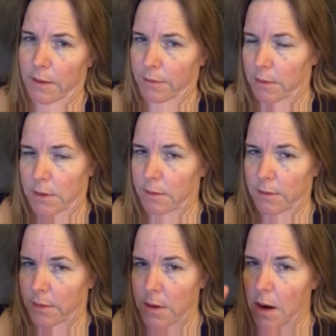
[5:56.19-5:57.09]

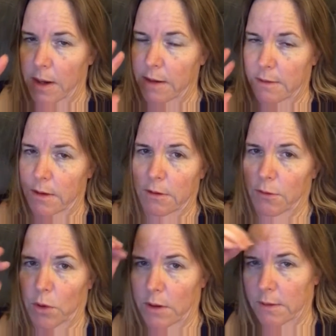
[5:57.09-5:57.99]
He's not. He's in his
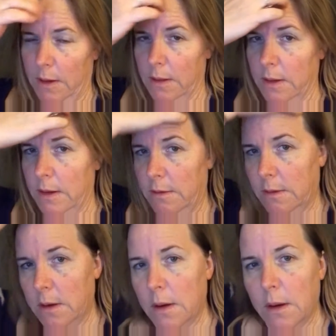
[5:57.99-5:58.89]
40s, at least.